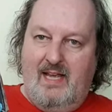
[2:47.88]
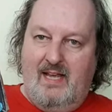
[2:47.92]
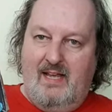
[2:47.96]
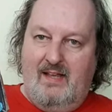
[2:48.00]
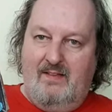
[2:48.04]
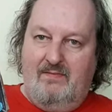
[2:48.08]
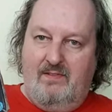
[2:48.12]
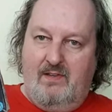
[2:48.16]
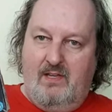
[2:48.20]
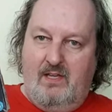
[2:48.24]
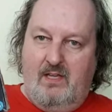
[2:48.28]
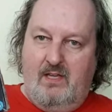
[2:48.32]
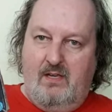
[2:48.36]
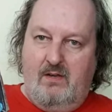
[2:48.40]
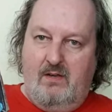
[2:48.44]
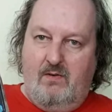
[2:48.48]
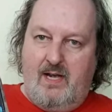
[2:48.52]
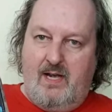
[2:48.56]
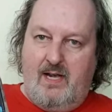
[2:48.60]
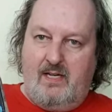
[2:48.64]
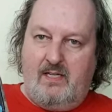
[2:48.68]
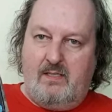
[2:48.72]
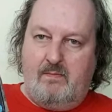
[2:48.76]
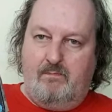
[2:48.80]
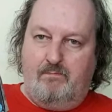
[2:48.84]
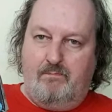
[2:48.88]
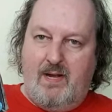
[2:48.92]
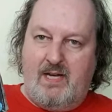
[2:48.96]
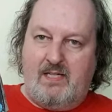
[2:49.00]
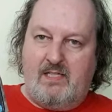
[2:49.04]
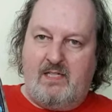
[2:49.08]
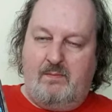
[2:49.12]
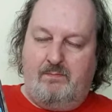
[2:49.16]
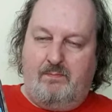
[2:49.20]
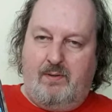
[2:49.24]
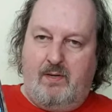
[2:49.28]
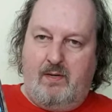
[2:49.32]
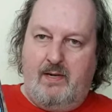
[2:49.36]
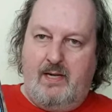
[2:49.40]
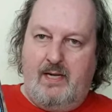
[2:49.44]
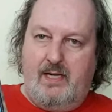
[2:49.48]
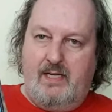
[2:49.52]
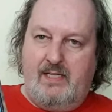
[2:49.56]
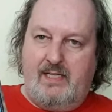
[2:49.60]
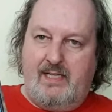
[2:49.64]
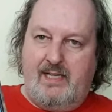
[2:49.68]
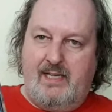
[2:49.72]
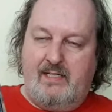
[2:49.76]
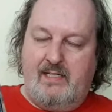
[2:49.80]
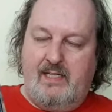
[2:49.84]
in the US, Best Buy
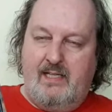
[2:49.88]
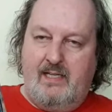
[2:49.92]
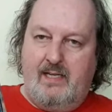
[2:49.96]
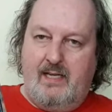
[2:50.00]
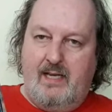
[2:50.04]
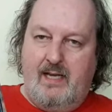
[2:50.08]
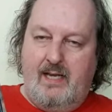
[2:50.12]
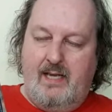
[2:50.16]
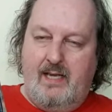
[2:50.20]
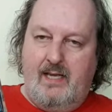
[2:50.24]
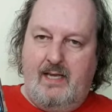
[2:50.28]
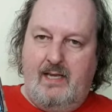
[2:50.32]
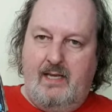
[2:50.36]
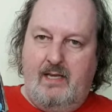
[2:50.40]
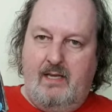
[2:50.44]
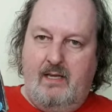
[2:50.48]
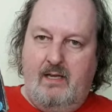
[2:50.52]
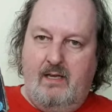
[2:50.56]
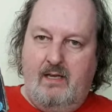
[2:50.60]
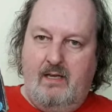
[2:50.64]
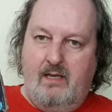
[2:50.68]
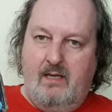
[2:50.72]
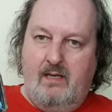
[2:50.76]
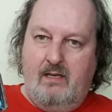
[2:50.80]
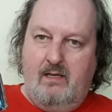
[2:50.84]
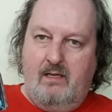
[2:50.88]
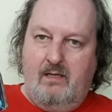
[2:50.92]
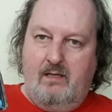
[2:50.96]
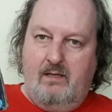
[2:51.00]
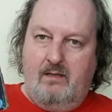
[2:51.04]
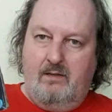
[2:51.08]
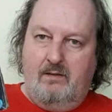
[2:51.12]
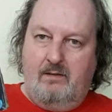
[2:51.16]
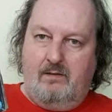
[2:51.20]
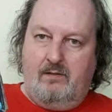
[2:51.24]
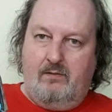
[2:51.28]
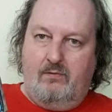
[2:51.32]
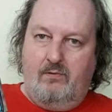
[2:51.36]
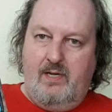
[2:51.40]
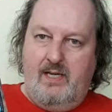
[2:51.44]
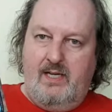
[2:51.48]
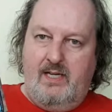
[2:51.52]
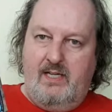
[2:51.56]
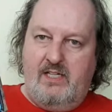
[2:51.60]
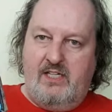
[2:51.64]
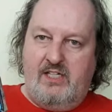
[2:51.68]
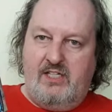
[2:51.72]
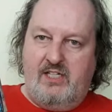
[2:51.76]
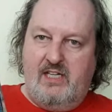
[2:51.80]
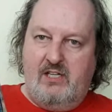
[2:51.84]
is getting a three
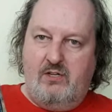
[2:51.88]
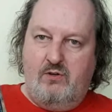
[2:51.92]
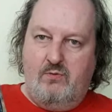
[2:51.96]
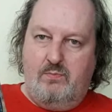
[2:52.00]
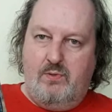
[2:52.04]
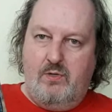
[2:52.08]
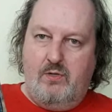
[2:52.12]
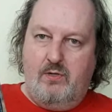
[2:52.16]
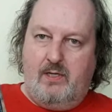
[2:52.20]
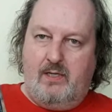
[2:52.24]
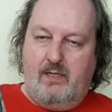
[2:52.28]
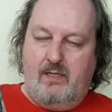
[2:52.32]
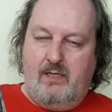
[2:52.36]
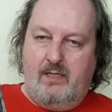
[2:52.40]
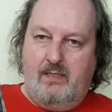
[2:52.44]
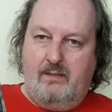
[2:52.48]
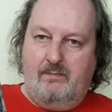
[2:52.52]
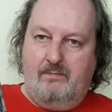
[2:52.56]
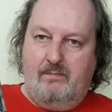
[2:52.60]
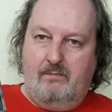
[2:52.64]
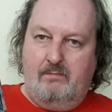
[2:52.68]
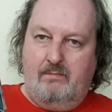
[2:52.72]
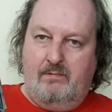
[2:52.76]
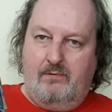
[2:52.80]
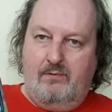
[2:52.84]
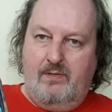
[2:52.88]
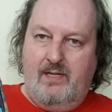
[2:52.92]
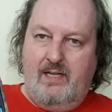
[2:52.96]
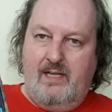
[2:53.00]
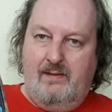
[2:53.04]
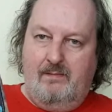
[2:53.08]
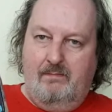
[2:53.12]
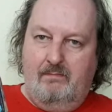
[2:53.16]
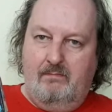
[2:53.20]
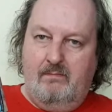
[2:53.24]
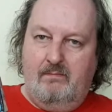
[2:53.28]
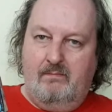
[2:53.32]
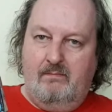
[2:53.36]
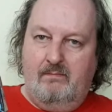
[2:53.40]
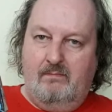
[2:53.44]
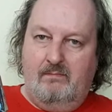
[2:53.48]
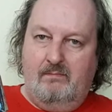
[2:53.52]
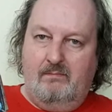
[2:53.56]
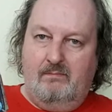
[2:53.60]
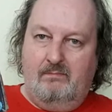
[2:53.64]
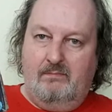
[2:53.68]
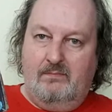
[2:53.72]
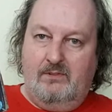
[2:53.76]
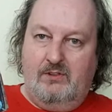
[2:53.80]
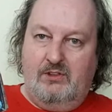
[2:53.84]
steelbook
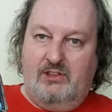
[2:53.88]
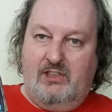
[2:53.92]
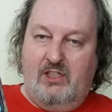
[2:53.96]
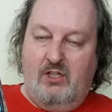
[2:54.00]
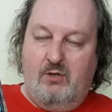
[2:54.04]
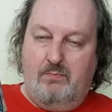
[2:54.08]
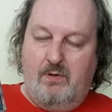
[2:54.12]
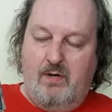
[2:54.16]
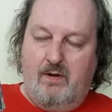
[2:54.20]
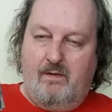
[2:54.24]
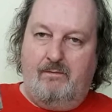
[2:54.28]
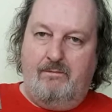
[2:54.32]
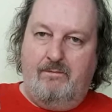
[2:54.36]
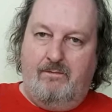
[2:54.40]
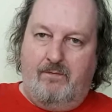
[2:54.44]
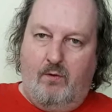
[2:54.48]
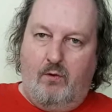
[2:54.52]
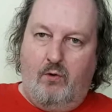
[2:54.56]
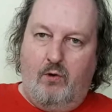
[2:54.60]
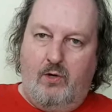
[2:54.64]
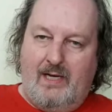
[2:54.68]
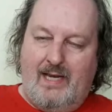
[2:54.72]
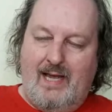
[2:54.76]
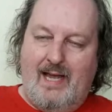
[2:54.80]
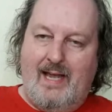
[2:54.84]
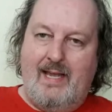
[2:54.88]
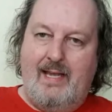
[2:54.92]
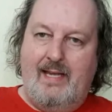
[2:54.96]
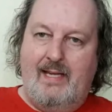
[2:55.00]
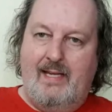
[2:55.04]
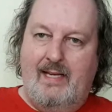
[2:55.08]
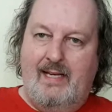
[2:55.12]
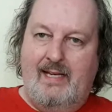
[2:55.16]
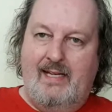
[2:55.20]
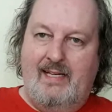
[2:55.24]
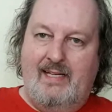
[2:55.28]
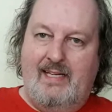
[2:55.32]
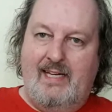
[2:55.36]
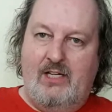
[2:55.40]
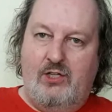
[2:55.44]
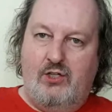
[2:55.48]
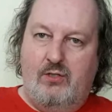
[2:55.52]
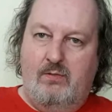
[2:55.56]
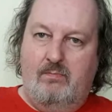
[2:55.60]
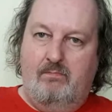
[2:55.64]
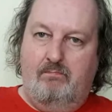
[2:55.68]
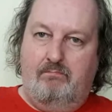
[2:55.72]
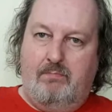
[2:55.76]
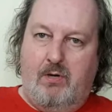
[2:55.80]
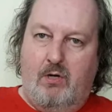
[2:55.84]
4K
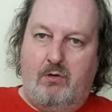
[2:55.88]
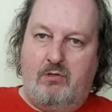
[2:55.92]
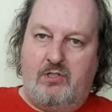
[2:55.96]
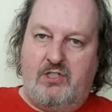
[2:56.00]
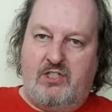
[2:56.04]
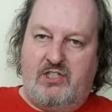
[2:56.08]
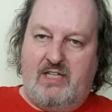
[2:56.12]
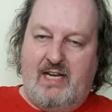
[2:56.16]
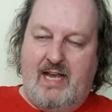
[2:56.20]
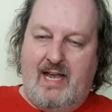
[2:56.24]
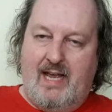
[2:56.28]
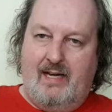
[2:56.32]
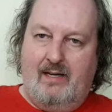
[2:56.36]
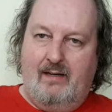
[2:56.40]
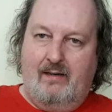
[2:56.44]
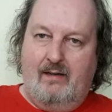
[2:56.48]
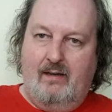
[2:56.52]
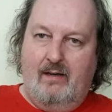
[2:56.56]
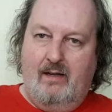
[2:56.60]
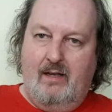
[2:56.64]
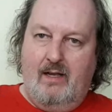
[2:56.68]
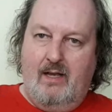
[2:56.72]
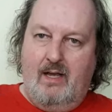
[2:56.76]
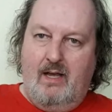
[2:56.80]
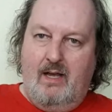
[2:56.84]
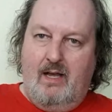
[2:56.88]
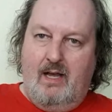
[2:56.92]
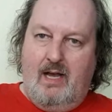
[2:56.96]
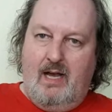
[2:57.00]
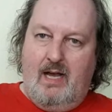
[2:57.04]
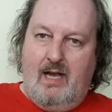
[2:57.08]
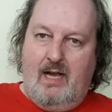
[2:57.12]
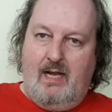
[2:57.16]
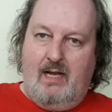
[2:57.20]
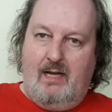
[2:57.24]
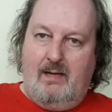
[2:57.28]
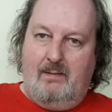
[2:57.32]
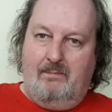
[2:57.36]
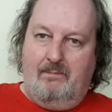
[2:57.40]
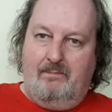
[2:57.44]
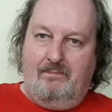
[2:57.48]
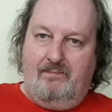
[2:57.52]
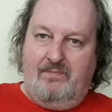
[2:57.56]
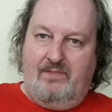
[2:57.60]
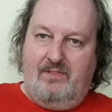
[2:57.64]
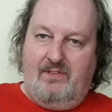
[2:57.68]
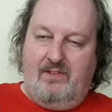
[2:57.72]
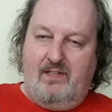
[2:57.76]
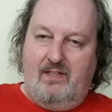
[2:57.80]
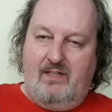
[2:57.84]
edition box set
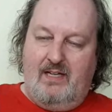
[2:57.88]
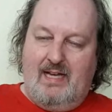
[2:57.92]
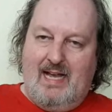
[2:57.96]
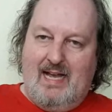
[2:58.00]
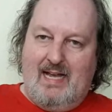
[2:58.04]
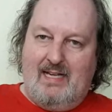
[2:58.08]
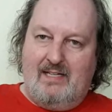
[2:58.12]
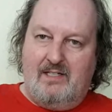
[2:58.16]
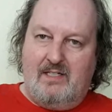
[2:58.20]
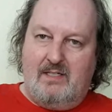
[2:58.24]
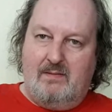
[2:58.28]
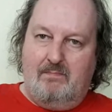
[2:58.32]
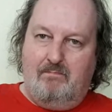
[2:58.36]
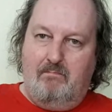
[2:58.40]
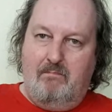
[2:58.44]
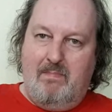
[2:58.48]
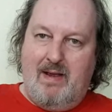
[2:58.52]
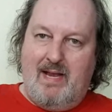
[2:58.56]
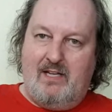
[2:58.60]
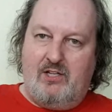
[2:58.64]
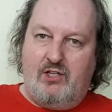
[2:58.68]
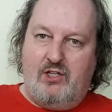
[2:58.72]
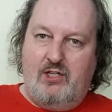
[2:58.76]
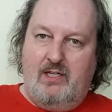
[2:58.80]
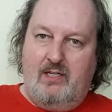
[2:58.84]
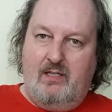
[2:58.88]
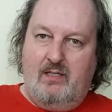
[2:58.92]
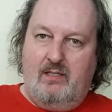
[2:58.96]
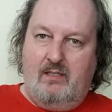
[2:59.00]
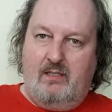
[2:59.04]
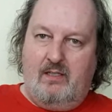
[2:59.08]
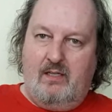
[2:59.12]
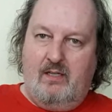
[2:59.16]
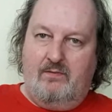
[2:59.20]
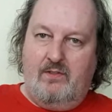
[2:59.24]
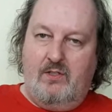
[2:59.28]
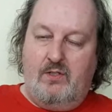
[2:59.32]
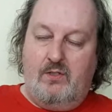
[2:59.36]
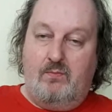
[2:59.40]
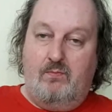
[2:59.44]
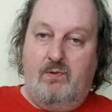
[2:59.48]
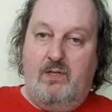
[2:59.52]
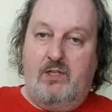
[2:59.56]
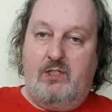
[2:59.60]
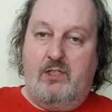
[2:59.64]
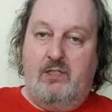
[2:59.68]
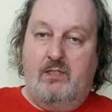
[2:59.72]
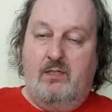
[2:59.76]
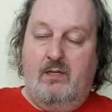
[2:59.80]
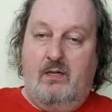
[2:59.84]
that has matching covers,
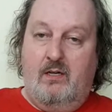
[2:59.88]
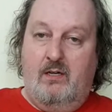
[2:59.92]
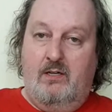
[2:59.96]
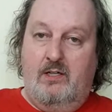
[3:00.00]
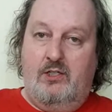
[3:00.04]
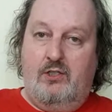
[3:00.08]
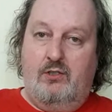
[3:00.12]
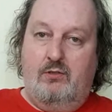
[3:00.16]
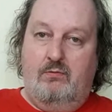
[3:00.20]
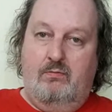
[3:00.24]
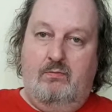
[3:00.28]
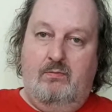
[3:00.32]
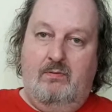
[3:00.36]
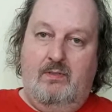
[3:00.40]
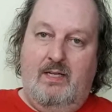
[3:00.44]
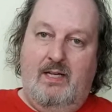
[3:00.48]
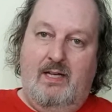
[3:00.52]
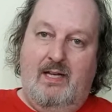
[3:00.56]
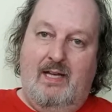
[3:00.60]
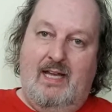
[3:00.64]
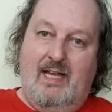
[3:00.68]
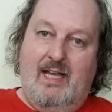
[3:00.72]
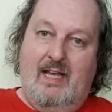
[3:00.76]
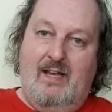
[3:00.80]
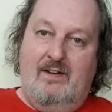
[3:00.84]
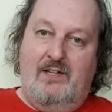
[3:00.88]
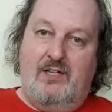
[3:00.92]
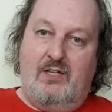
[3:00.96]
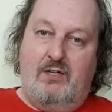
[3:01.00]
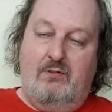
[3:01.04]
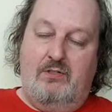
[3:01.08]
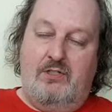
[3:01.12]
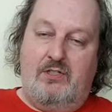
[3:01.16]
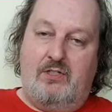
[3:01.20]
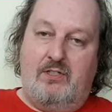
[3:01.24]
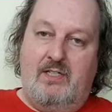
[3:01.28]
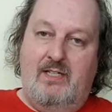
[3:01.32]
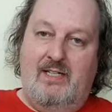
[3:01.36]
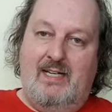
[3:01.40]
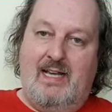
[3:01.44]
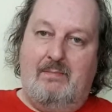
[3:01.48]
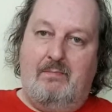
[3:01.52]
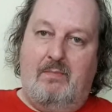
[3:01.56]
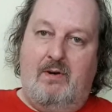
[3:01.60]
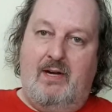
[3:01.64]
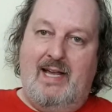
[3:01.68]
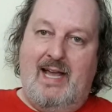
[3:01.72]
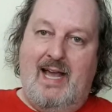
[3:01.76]
which I shall, as long as I can get my